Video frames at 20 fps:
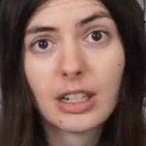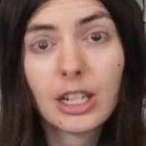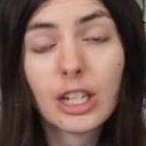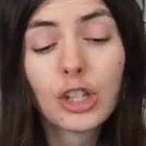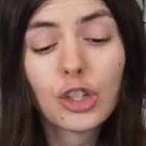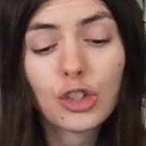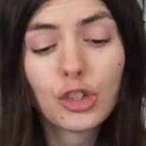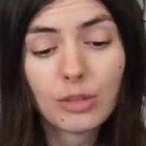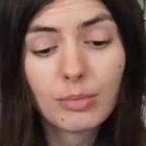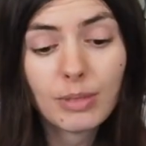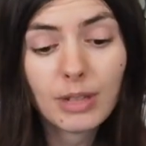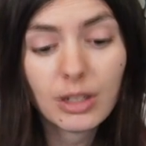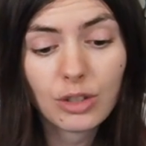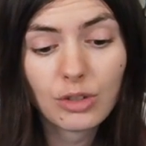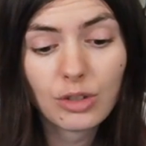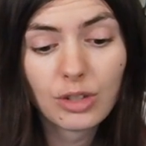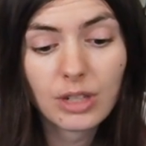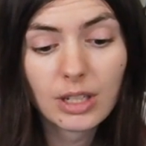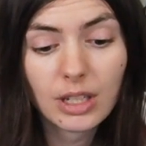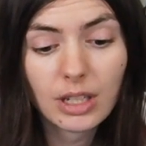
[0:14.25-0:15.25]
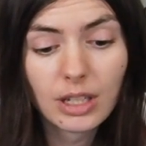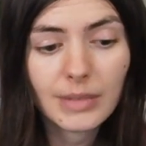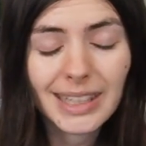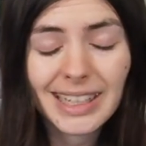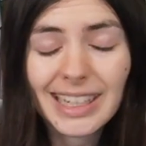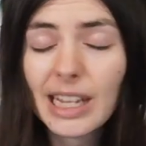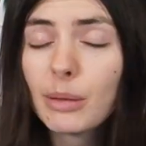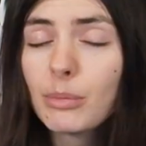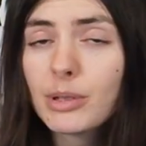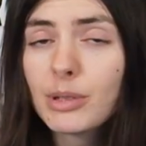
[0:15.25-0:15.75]
It should be interesting. The
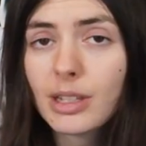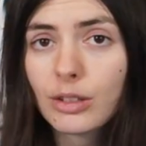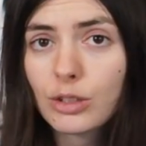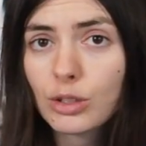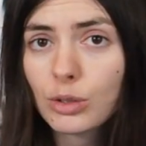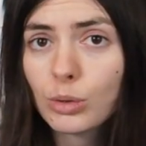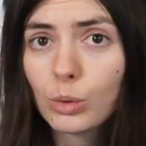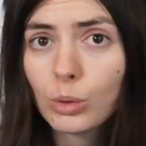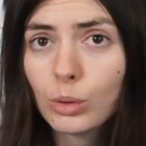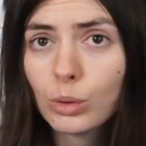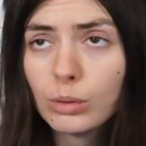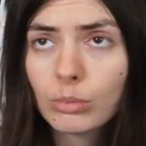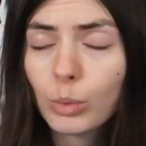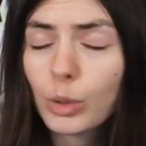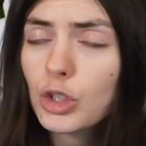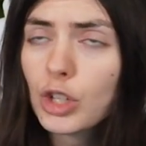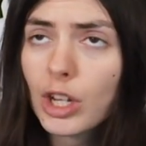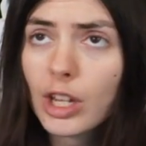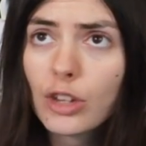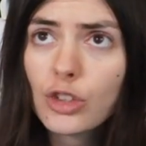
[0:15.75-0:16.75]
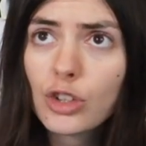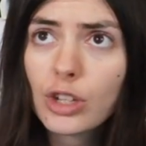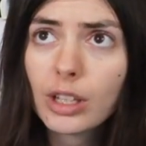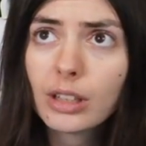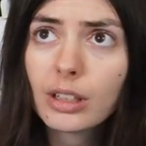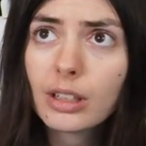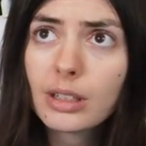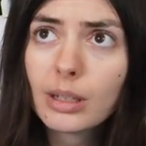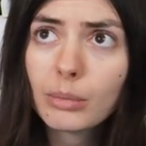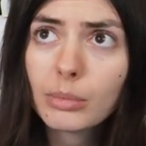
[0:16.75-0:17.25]
name sounds cool. We changing into
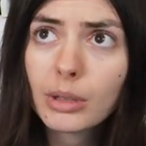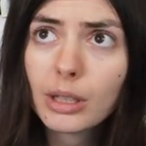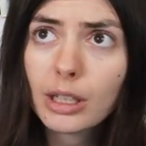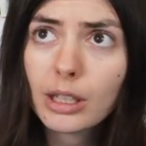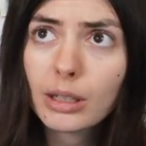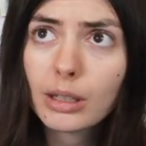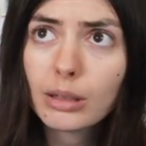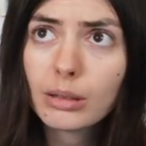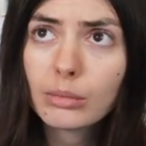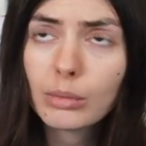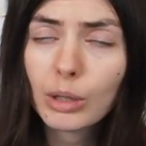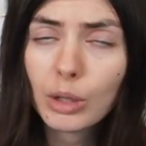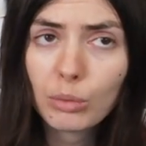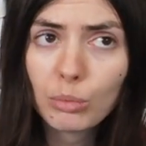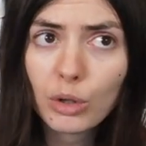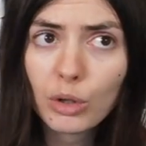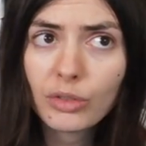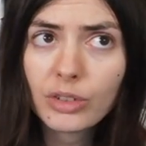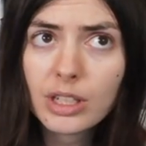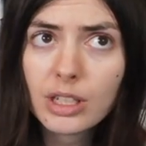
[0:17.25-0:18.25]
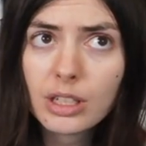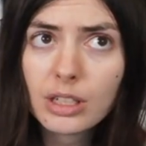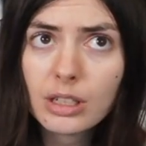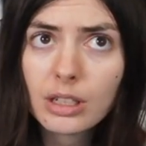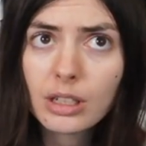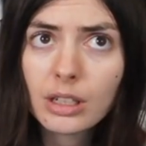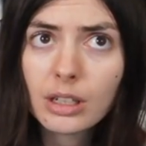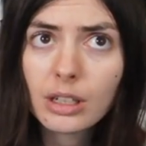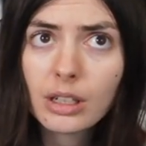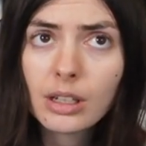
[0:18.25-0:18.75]
something, Metamorphosis.
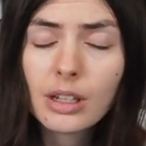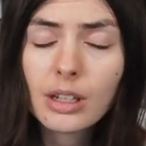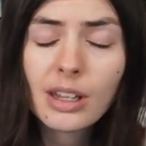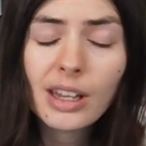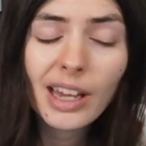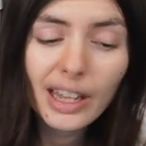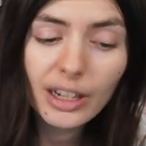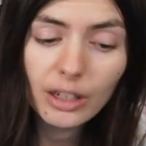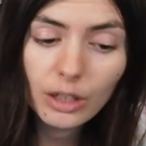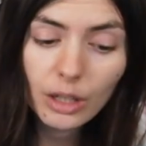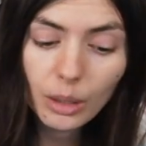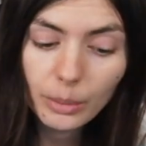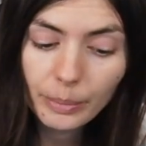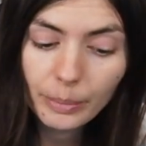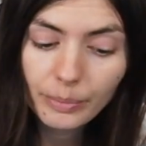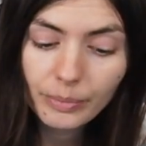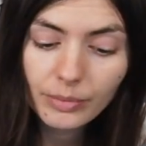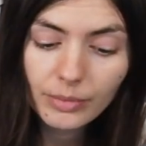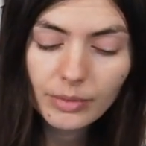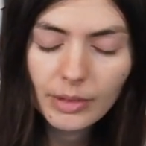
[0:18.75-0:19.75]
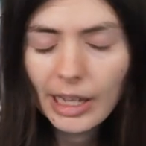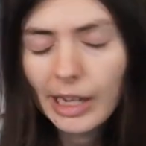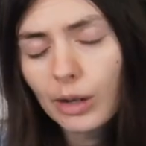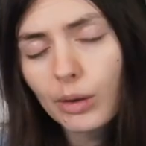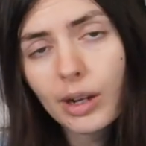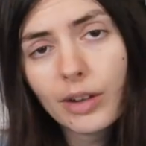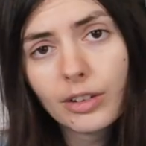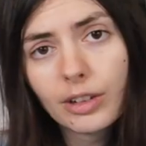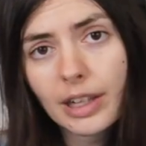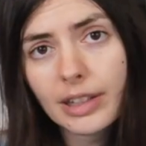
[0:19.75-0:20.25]
I don't know. I don't
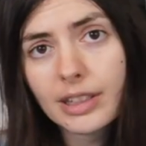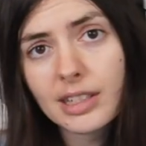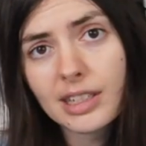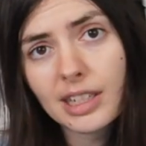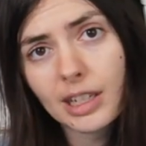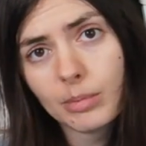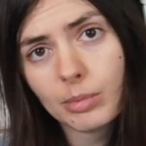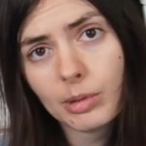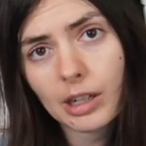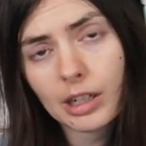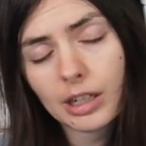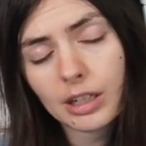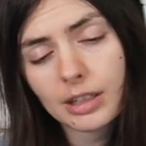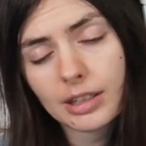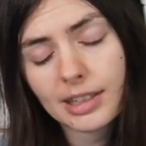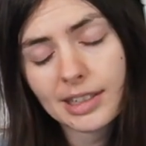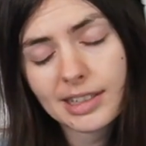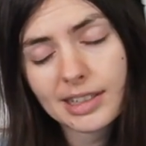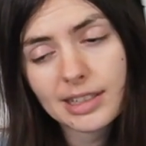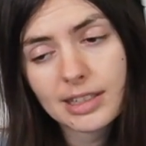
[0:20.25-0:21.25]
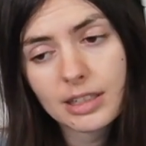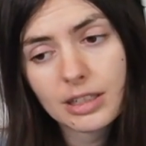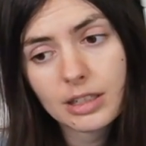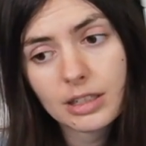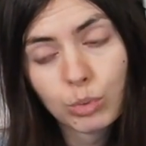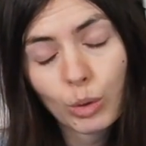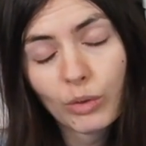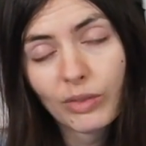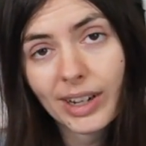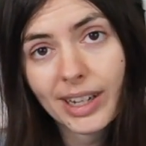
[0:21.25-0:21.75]
have a lot to say about it because
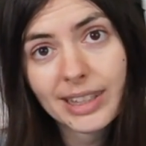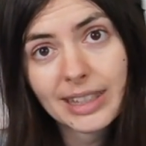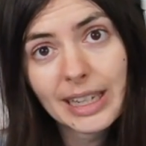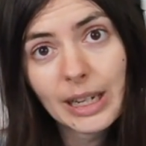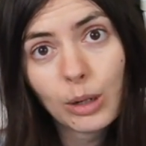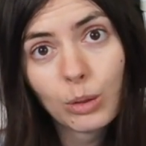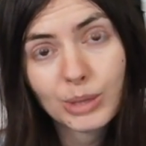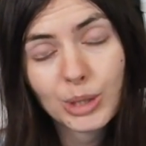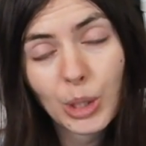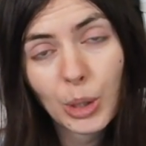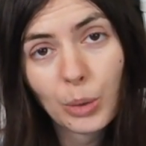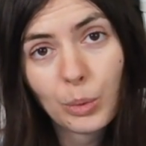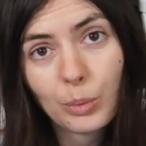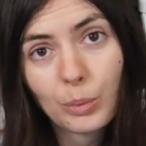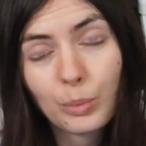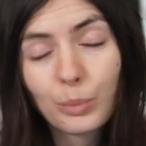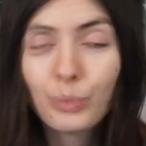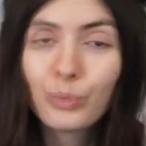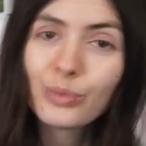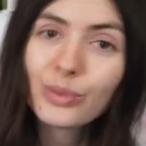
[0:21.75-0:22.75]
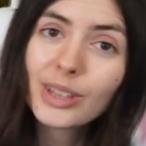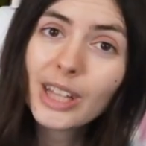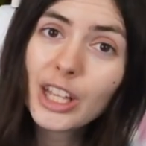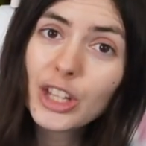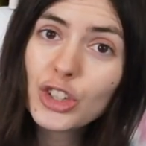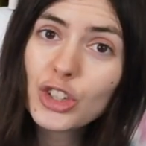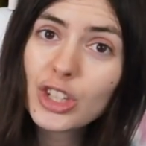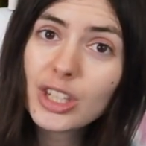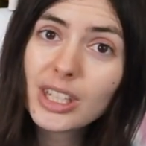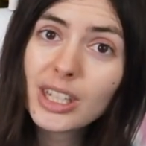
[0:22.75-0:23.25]
we'll find out. So
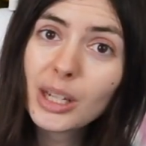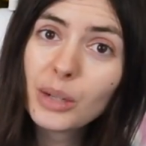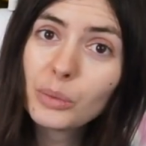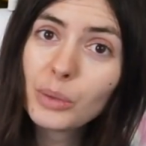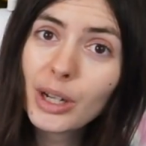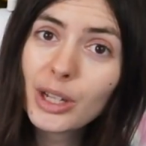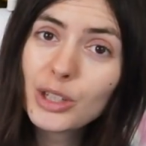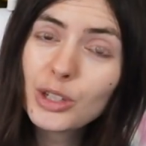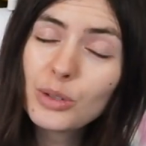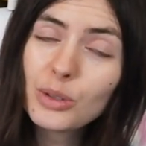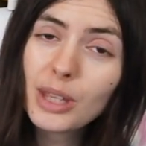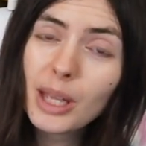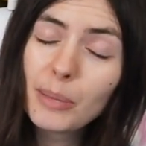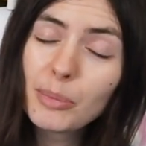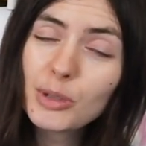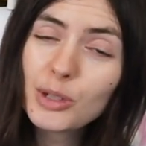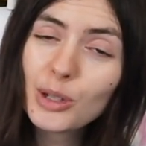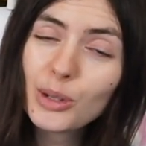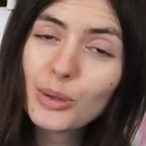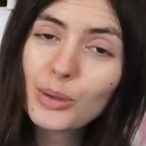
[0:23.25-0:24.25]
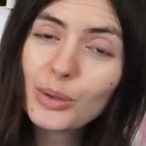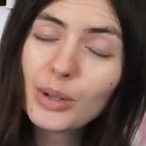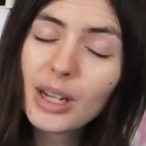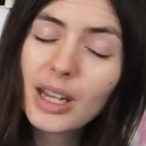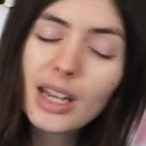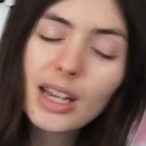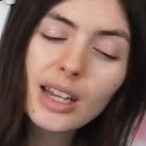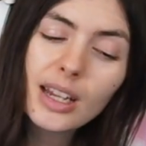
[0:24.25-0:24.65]
let's just get right to the episode.